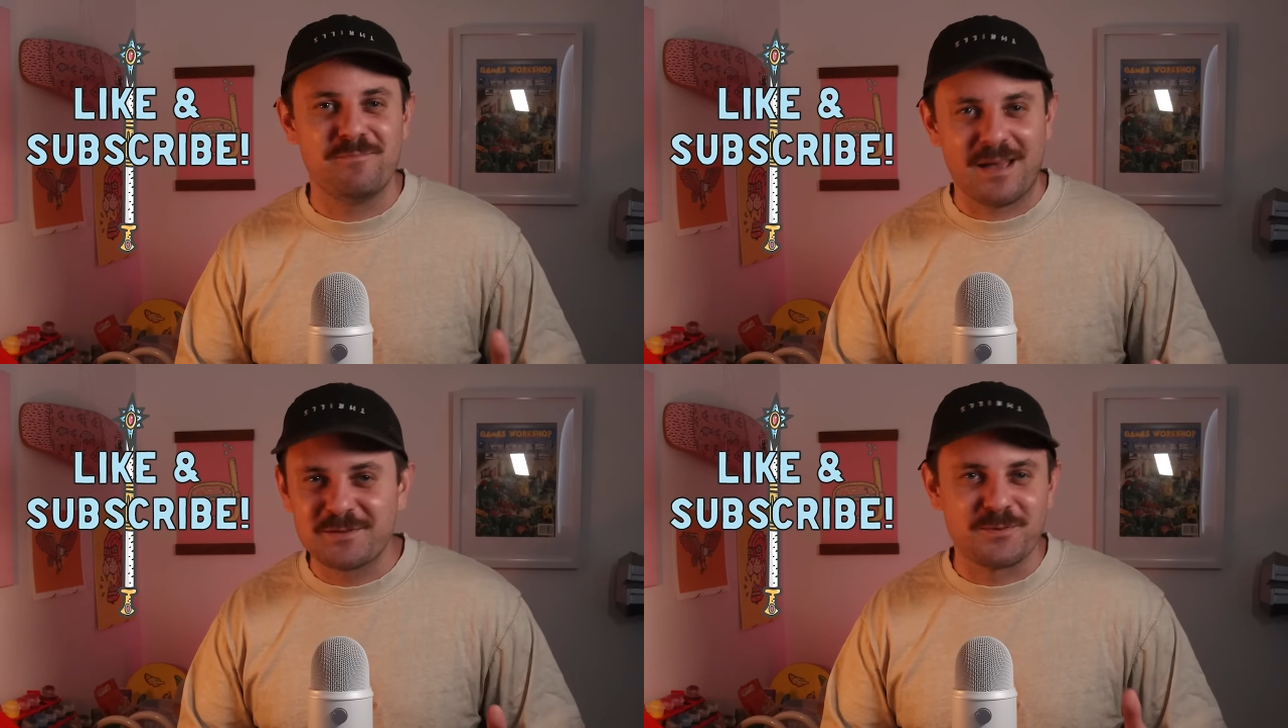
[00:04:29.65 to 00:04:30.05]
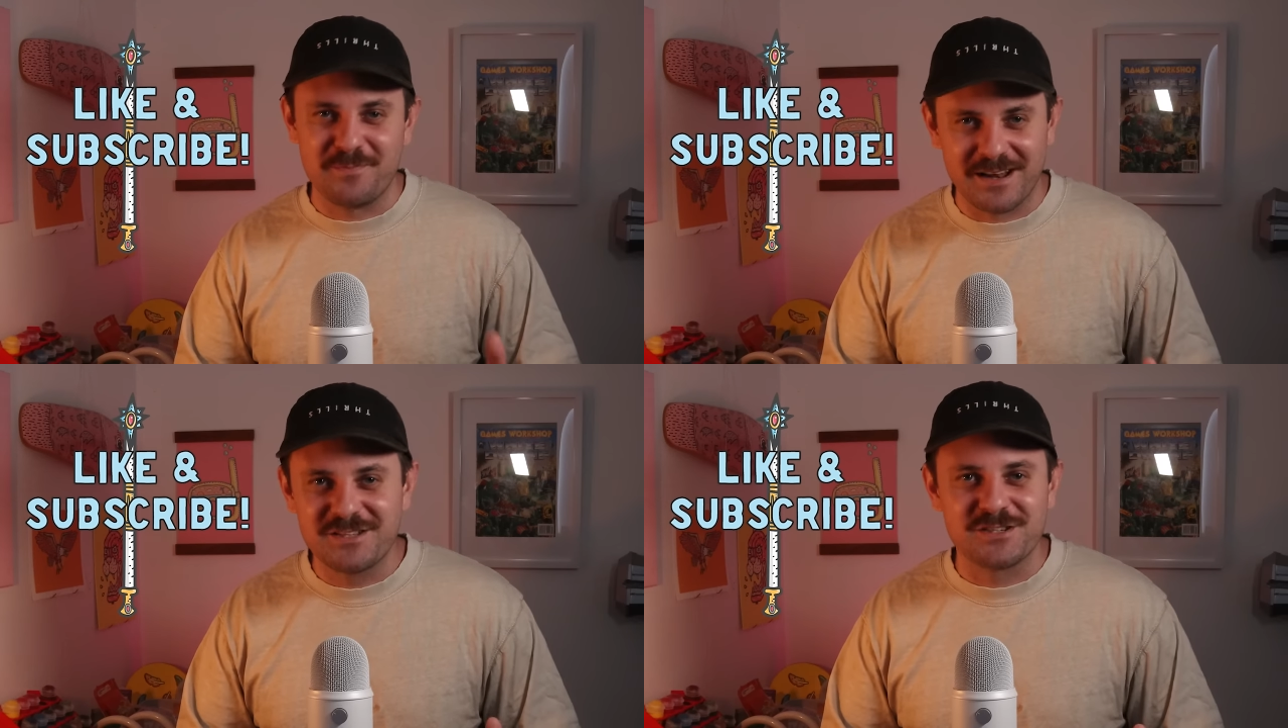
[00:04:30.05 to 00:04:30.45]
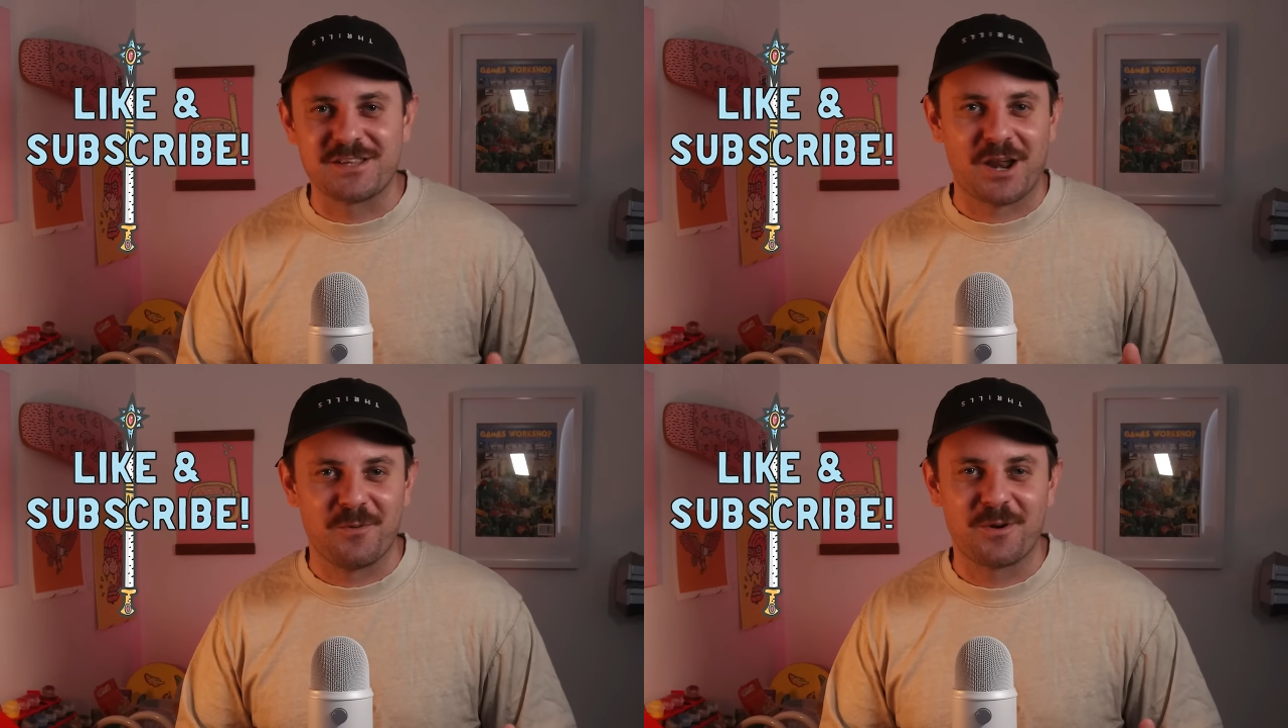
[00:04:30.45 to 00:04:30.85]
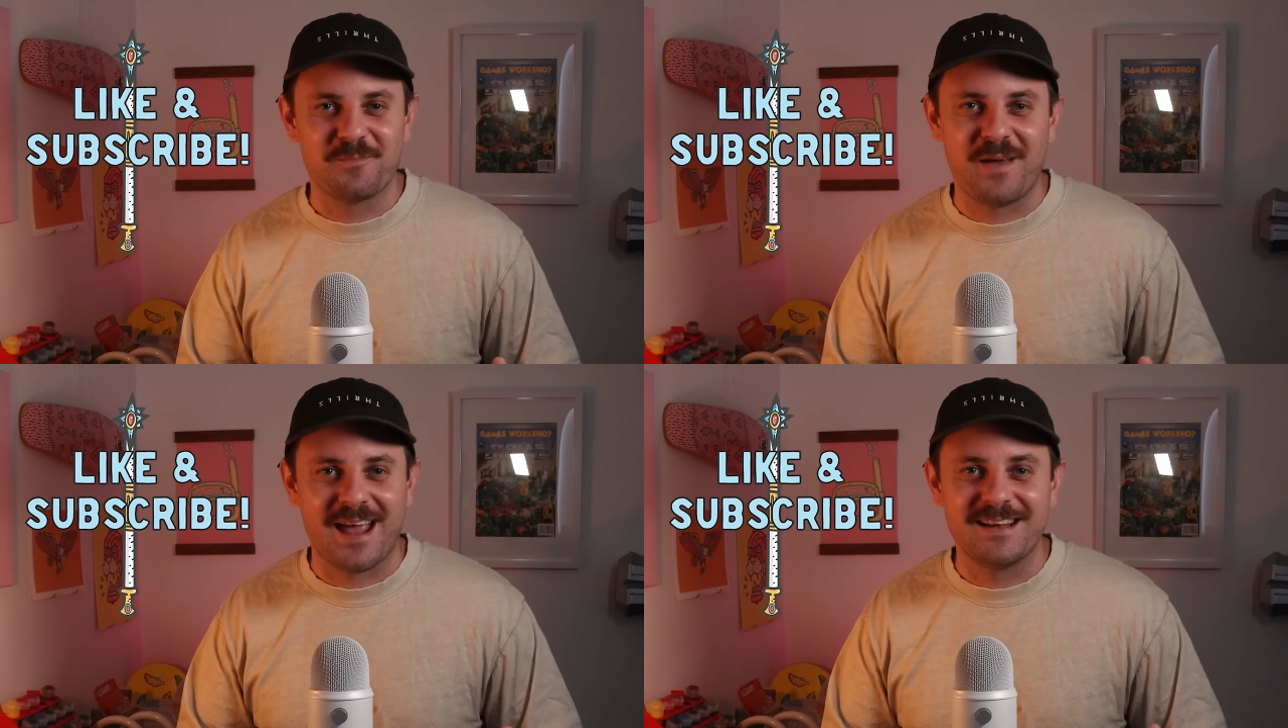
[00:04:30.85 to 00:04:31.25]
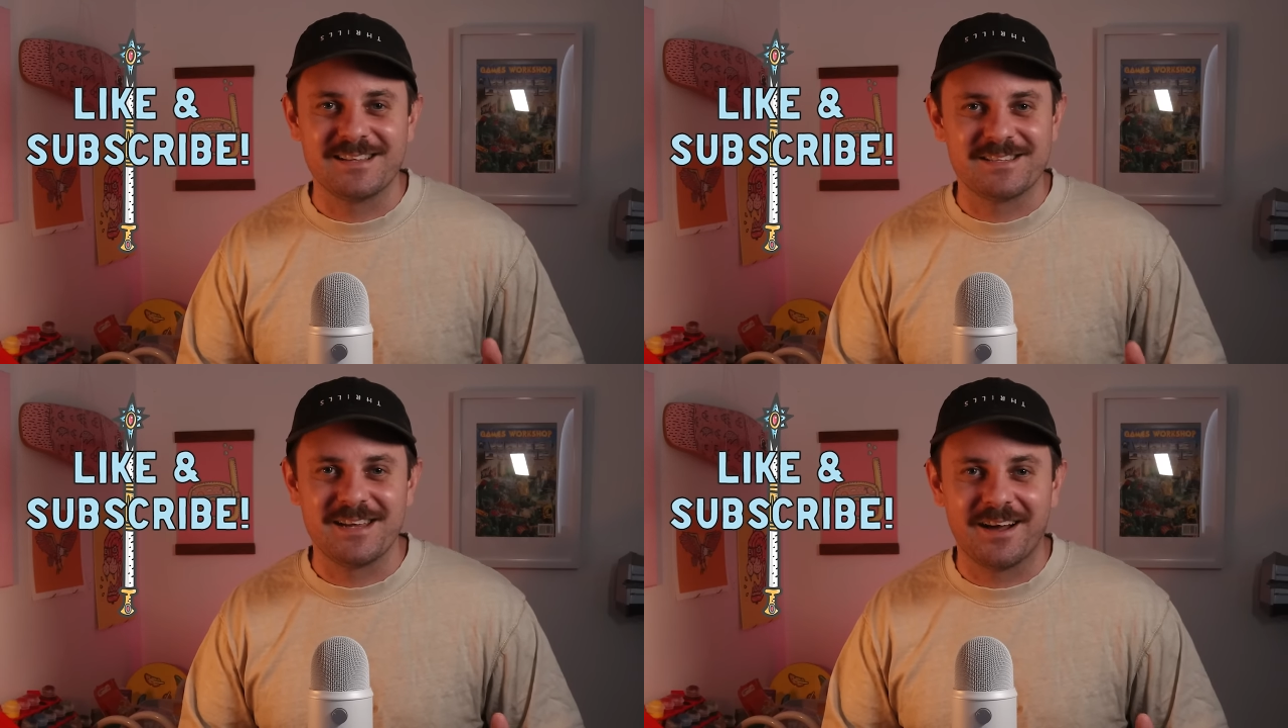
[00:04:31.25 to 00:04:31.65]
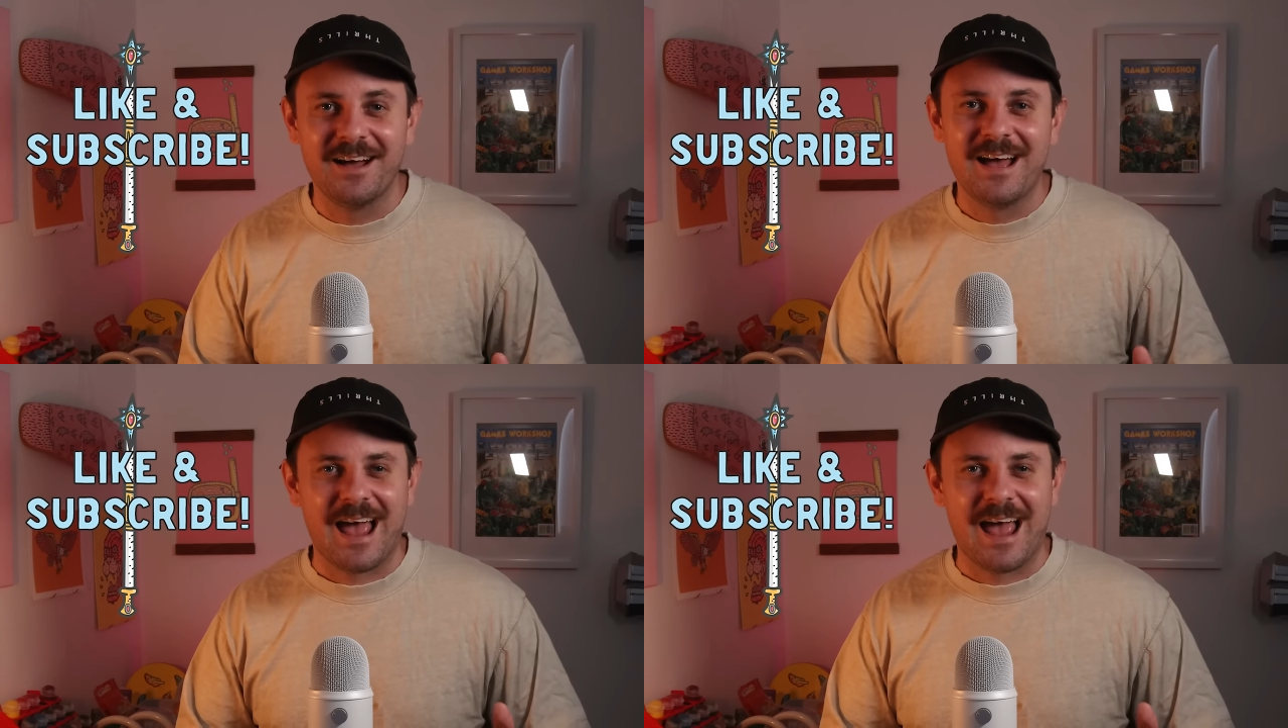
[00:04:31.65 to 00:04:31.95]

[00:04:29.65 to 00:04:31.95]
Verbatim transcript: metal miniatures that I want to paint this year,